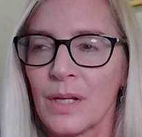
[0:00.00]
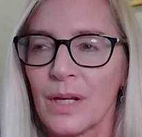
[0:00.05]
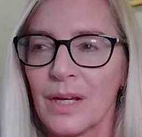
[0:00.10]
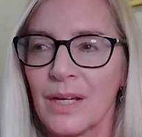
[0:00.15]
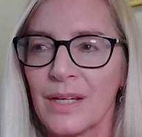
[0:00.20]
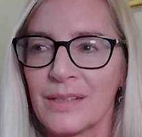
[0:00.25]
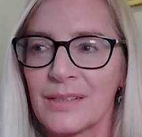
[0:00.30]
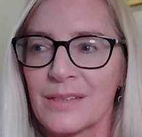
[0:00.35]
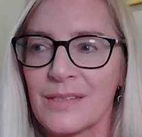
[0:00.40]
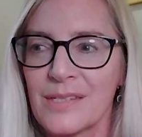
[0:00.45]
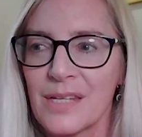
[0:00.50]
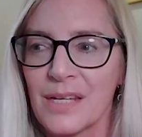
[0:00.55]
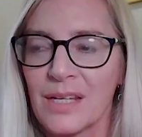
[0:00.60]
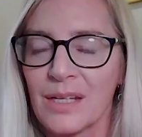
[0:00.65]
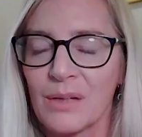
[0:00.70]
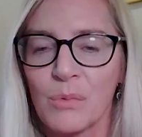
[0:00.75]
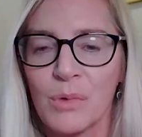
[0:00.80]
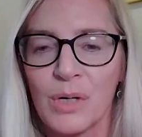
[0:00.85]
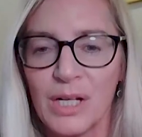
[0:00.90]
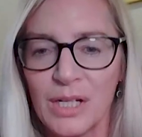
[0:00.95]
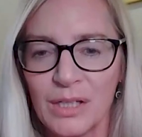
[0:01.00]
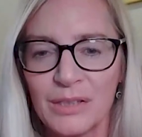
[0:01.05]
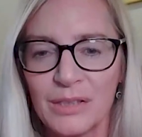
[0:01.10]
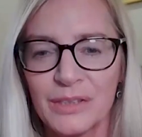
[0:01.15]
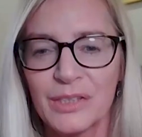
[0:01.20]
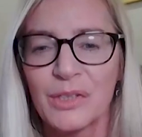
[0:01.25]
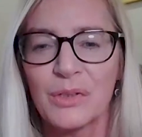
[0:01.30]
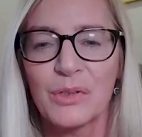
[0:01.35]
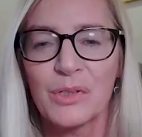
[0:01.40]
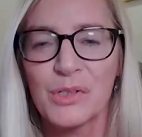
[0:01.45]
and saying, well,
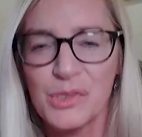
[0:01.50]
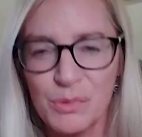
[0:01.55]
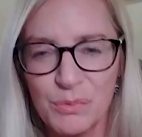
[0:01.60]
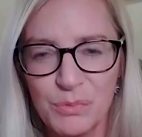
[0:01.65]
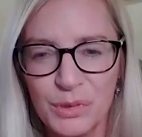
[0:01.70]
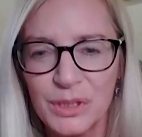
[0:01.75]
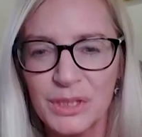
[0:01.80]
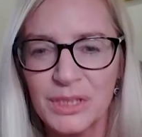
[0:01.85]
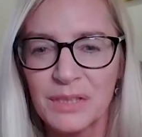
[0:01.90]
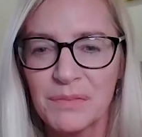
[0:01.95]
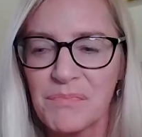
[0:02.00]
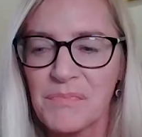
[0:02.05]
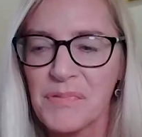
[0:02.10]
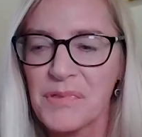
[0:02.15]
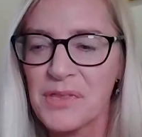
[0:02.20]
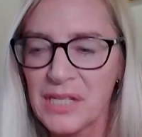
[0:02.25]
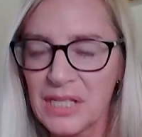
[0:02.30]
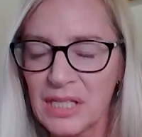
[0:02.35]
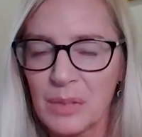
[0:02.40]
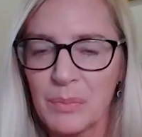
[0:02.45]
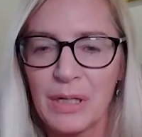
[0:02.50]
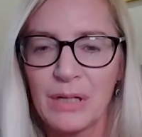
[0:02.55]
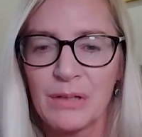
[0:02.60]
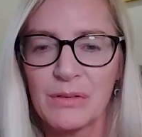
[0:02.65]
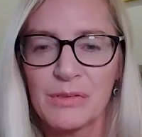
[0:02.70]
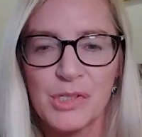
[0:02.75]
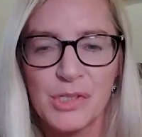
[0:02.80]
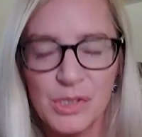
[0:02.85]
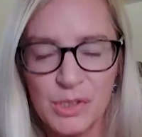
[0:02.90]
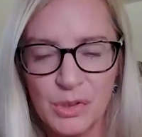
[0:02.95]
you should really think
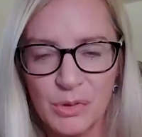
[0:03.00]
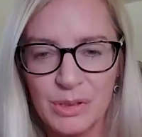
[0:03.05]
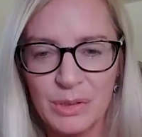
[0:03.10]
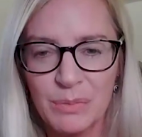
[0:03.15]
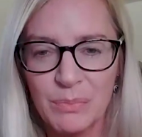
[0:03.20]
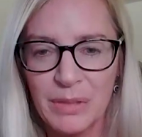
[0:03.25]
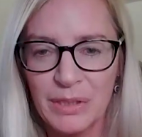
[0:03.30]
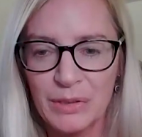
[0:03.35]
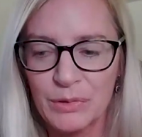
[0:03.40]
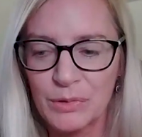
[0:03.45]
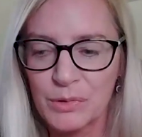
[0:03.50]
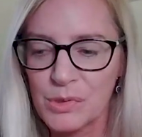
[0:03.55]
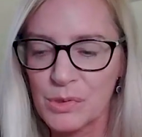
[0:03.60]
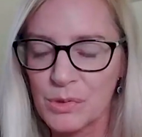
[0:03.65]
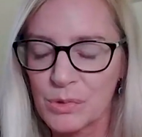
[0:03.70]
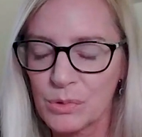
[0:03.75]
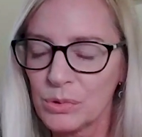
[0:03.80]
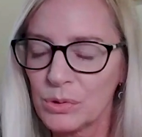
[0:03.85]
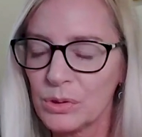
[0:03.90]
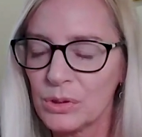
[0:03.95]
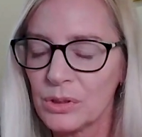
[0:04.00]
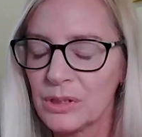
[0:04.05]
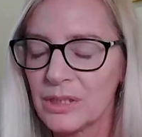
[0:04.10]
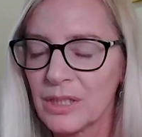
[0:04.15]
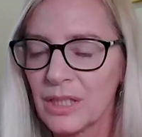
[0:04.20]
about just going to medical school.